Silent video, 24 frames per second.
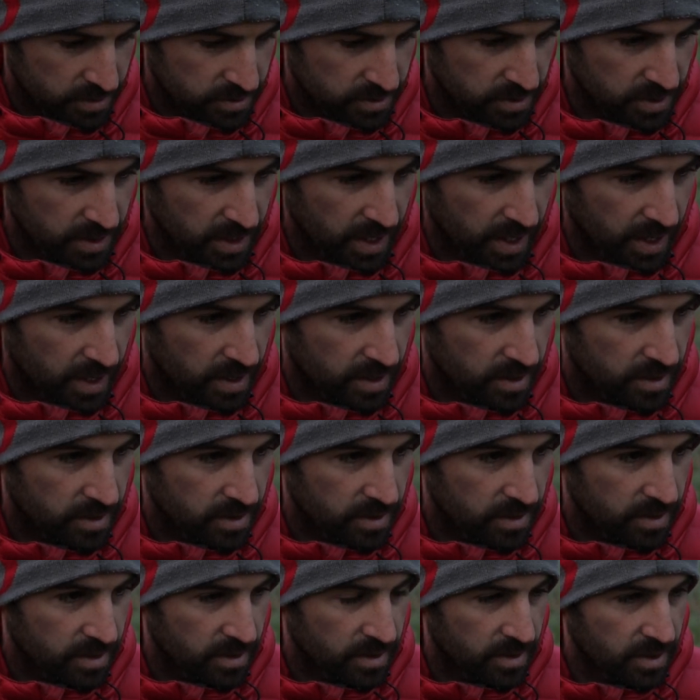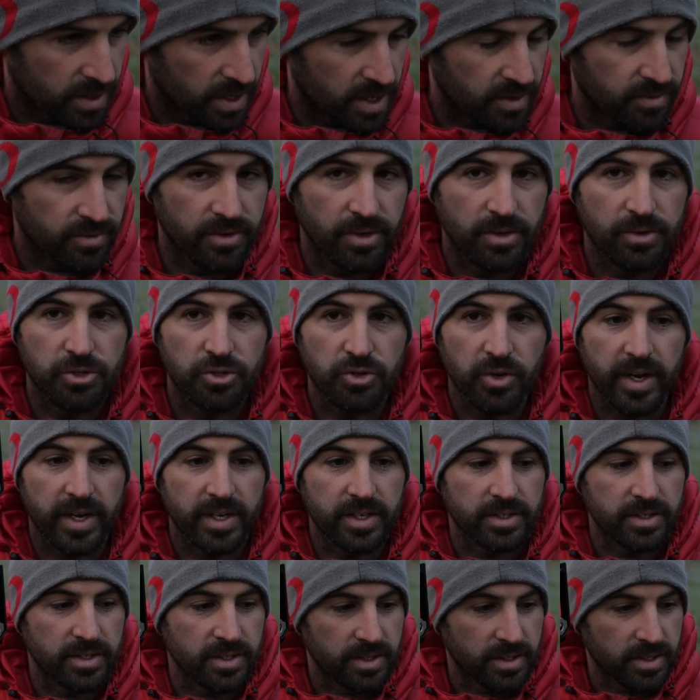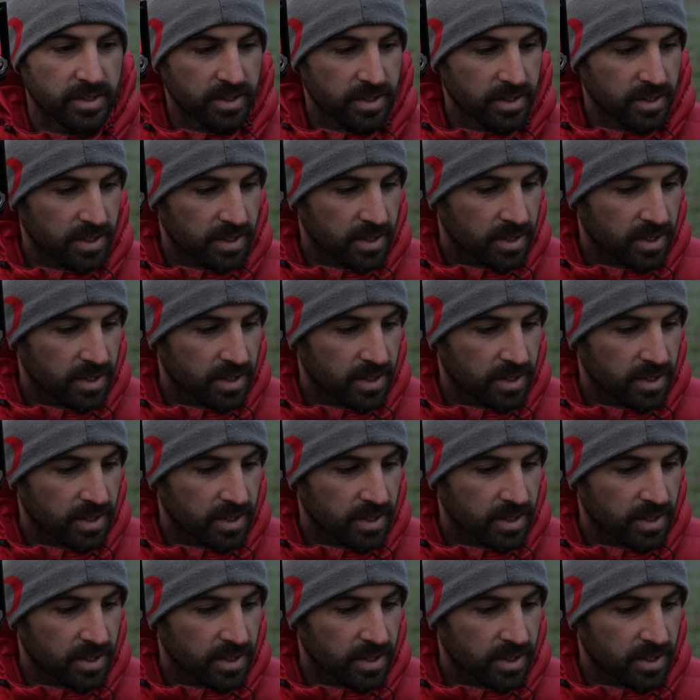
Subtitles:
So yeah, leaving no trace and